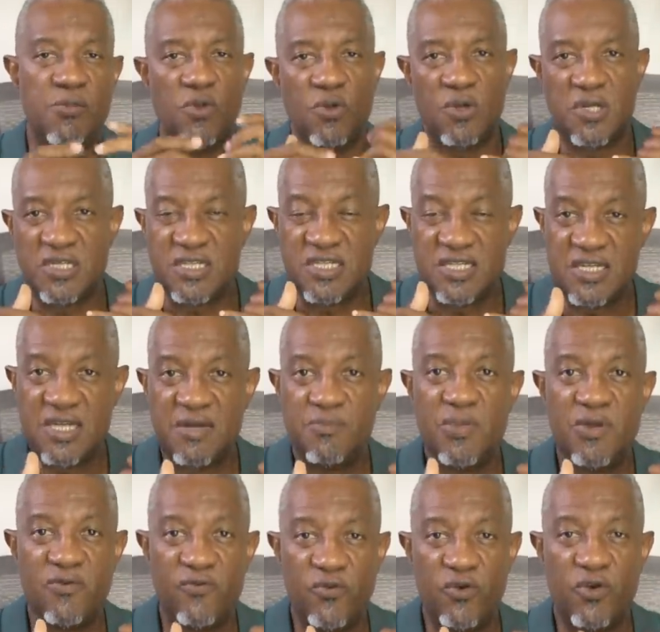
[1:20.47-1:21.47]
You can send
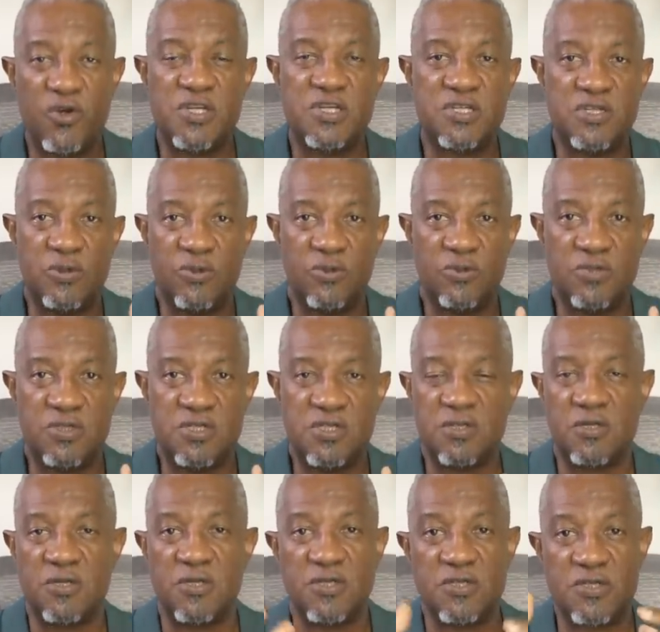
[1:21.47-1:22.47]
me voice
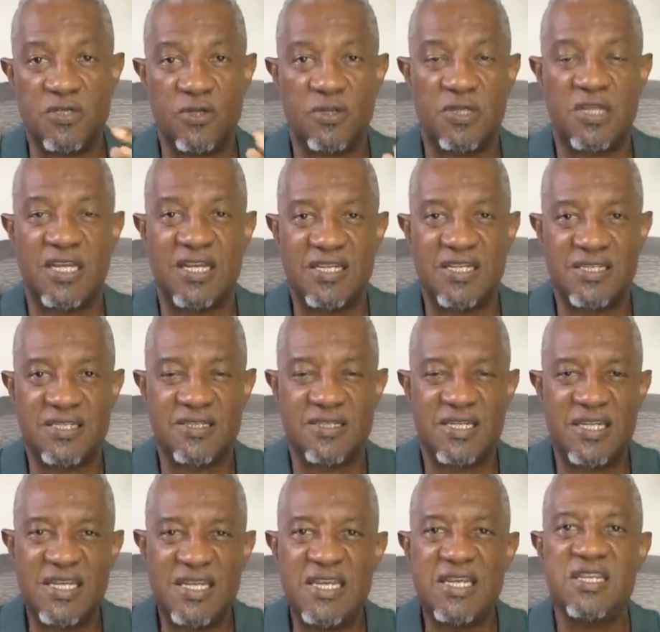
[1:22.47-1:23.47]
notes so that it's
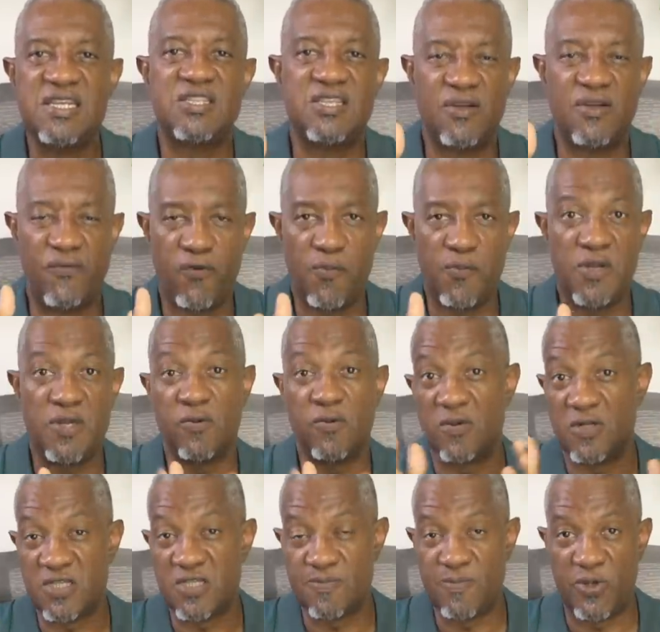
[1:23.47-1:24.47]
easier for me to
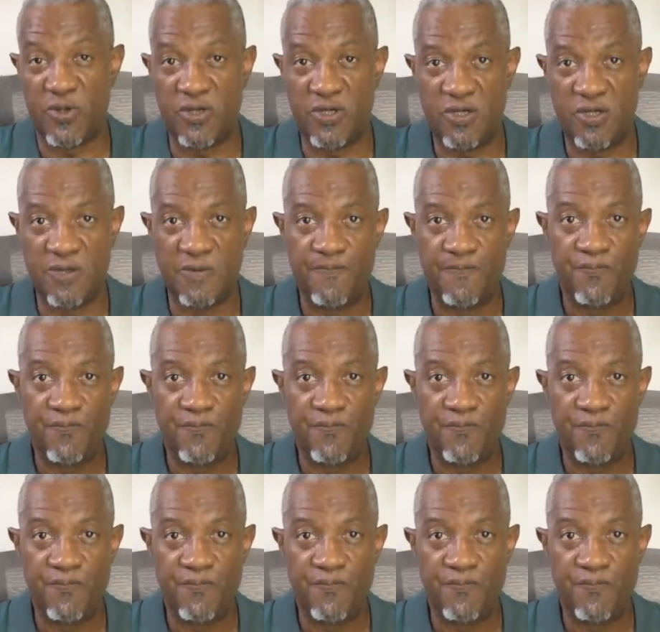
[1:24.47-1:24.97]
respond